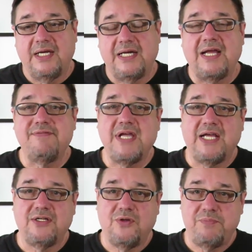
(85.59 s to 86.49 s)
And I've
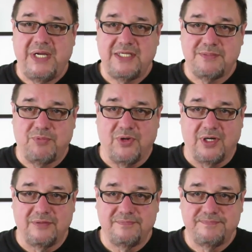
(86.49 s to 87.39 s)
got no
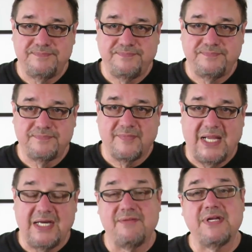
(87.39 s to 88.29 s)
passport.
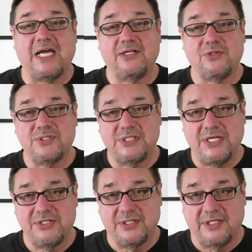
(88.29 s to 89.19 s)
And I've got no
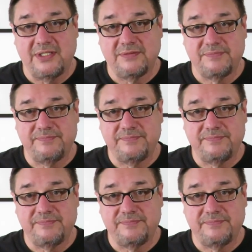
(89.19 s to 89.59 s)
cédula.